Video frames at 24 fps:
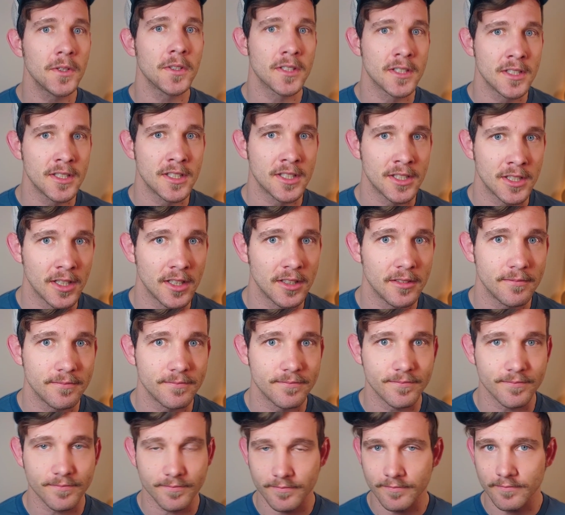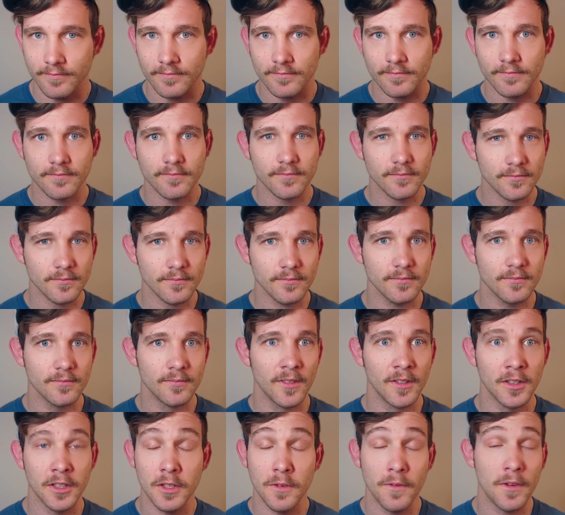concern.
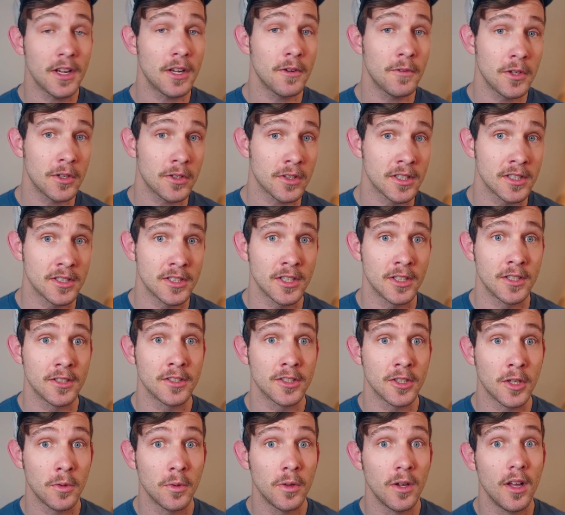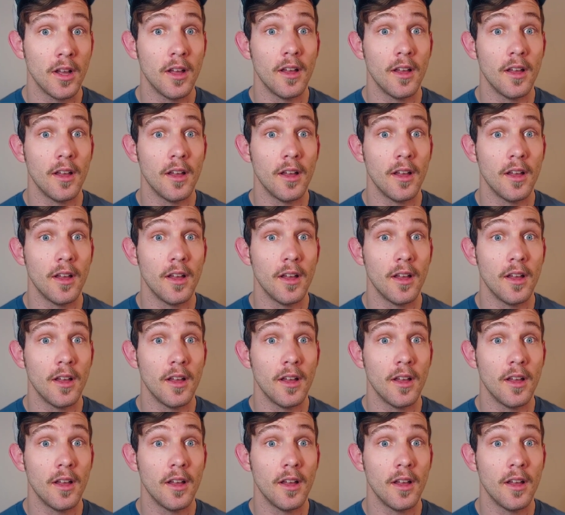It's a very real concern. So